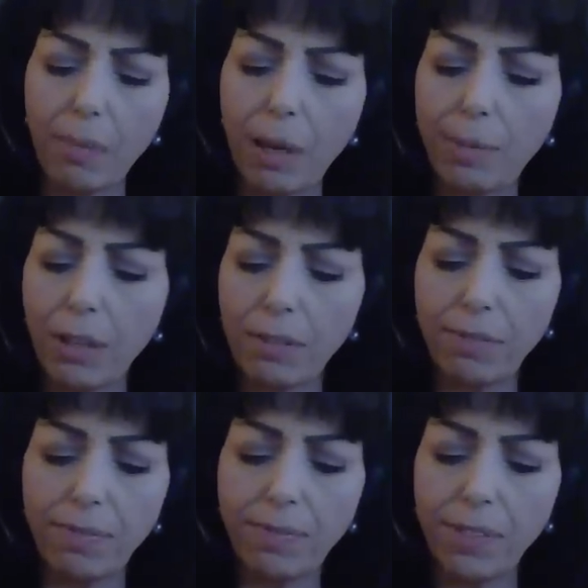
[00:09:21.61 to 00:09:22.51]
Maybe you're
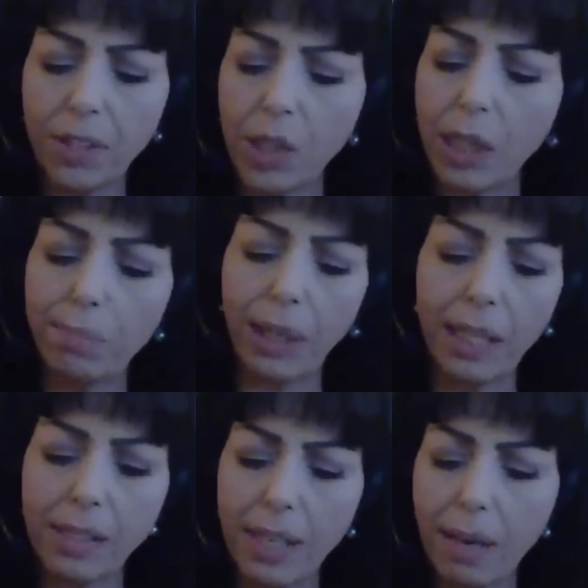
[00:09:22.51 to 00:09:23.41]
fixing a
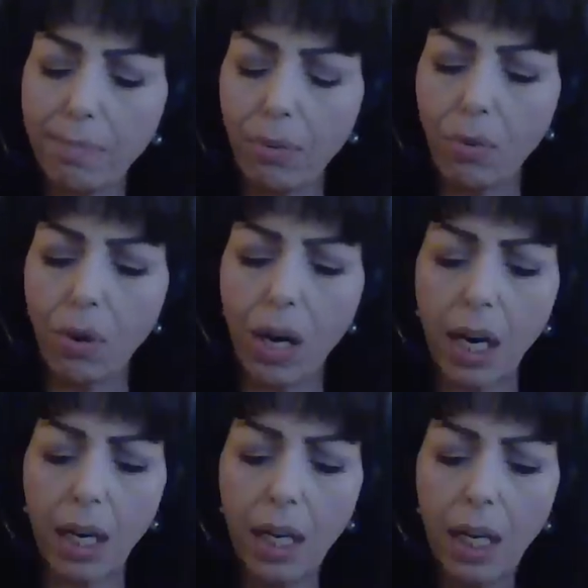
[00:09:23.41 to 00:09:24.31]
place up,
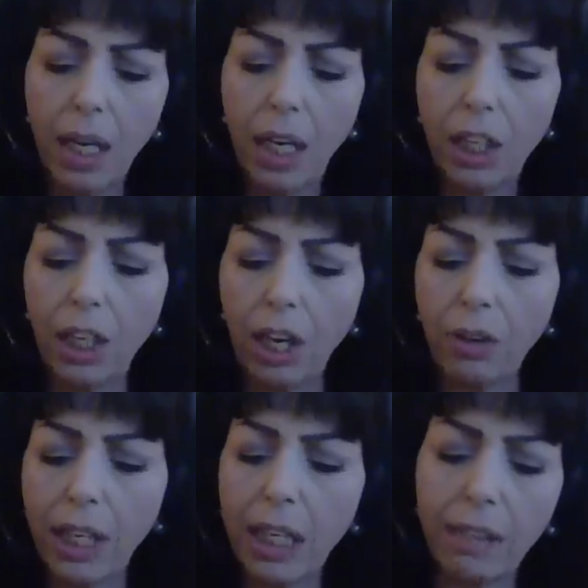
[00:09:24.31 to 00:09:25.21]
or, you know,
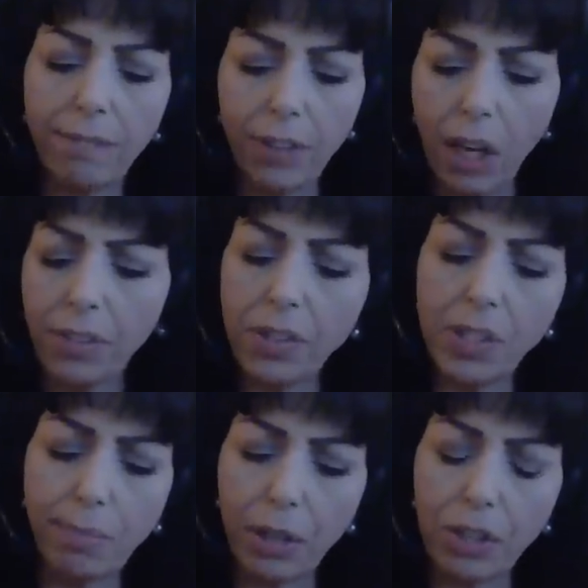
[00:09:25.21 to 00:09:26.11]
getting involved in
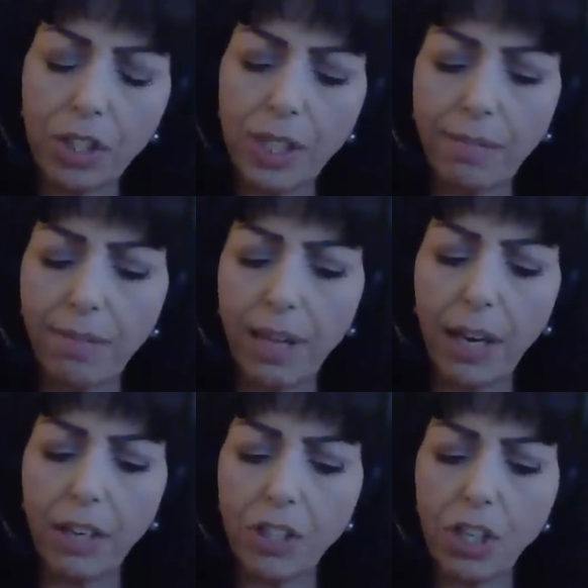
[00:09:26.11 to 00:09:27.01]
some other stuff
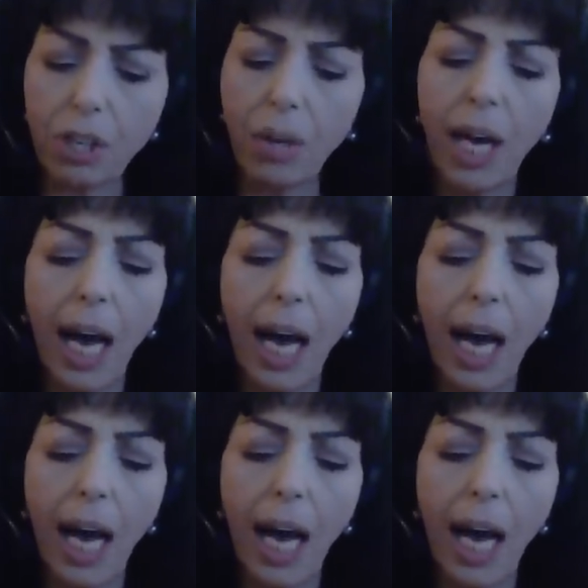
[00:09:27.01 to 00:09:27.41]
there too.